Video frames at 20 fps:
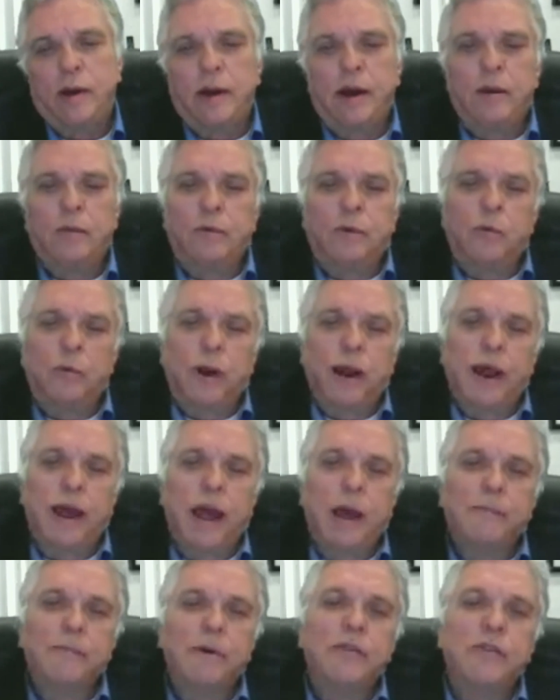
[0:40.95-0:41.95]
And what
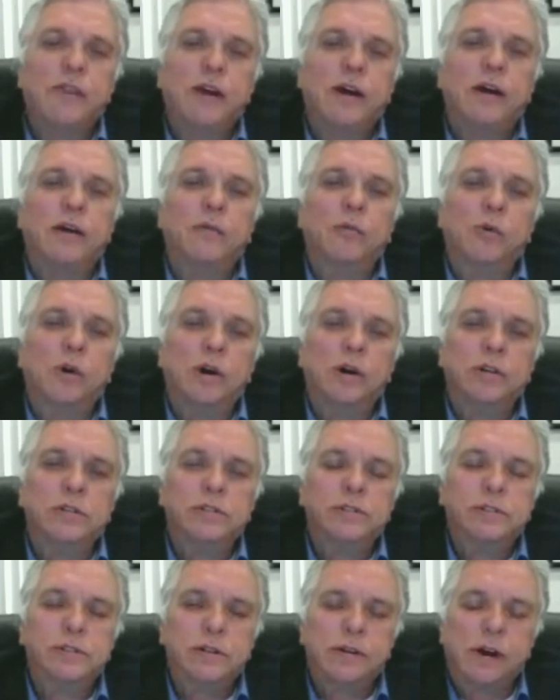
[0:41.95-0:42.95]
happened then
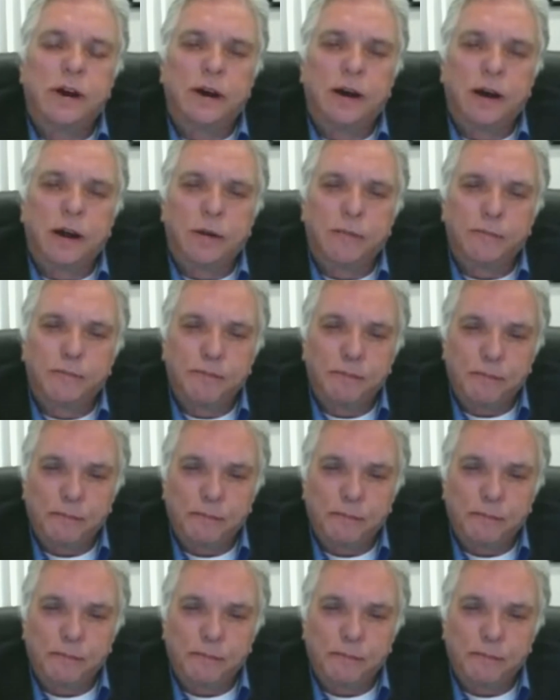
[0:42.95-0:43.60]
was uh,